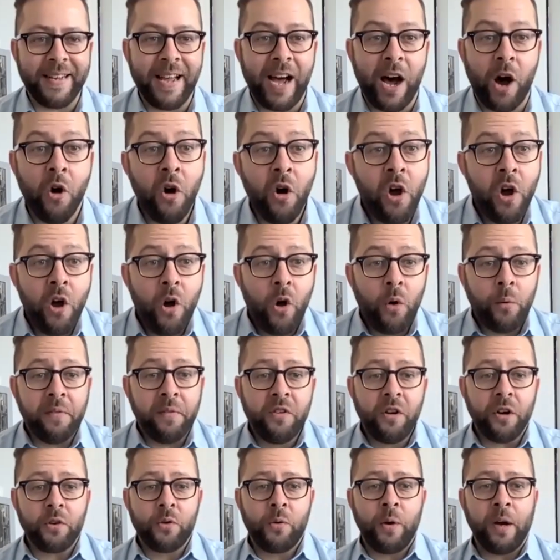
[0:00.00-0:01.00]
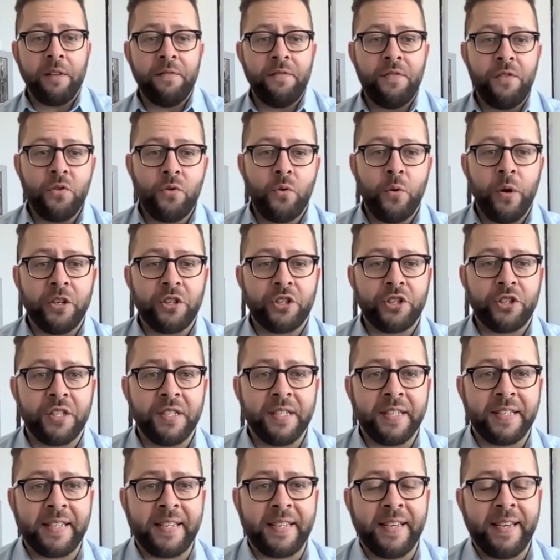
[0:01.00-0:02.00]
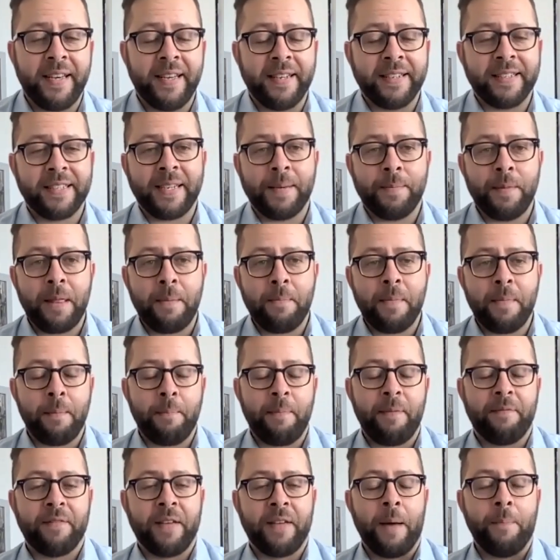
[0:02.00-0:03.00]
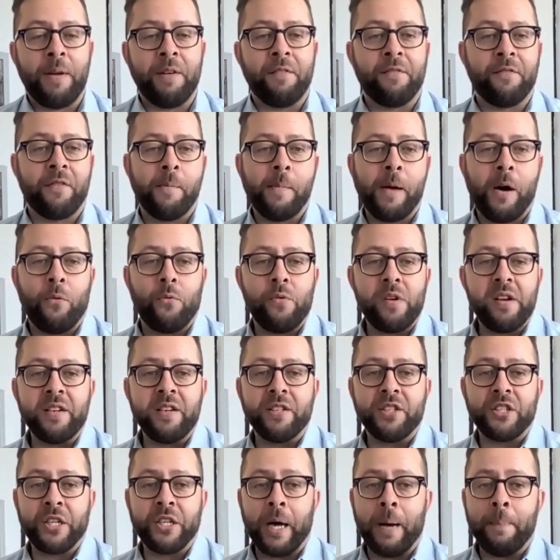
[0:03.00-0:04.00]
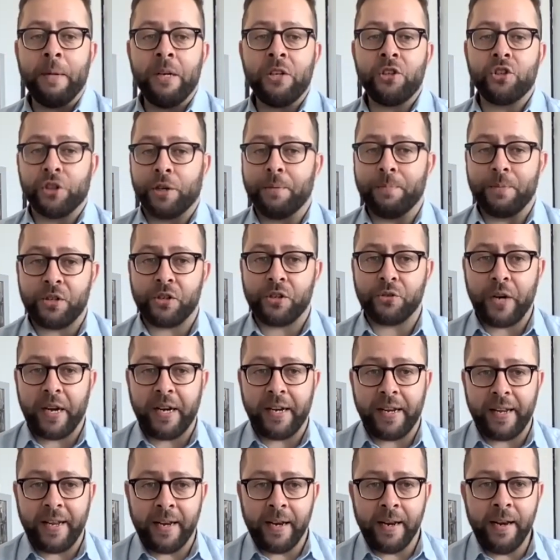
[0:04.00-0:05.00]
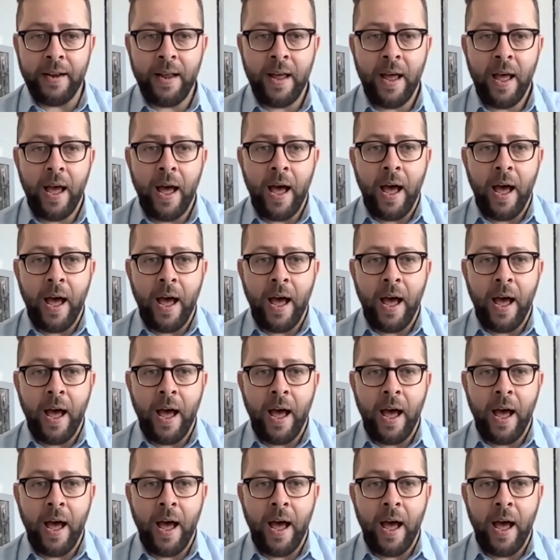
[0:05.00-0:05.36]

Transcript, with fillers: Now, we've got quite a few questions here, and some of them are coming from our readers. So, I'm going to jump straight in.